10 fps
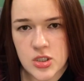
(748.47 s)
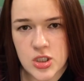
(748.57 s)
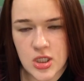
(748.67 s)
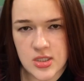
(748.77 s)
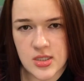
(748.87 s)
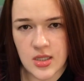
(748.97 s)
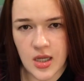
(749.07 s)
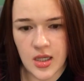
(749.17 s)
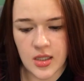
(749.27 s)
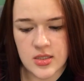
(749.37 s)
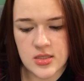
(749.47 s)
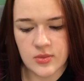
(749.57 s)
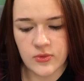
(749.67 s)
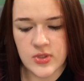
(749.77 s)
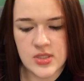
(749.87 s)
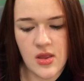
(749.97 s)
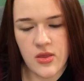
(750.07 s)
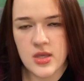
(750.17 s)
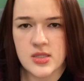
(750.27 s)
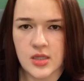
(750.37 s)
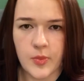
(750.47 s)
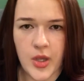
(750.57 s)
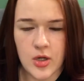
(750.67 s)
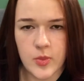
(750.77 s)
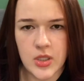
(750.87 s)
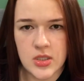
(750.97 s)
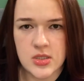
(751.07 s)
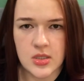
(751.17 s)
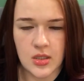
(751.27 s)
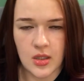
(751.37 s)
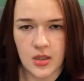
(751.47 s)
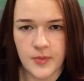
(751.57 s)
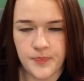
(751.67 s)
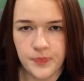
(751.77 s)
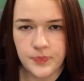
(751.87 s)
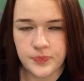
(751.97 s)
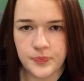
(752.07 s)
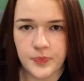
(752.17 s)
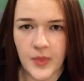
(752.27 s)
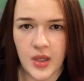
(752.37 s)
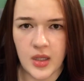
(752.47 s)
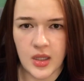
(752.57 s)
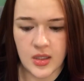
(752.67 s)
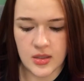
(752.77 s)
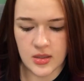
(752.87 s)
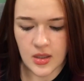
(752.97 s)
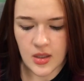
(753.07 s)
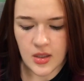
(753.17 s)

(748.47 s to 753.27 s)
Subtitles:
just like some of these other things like parabens, and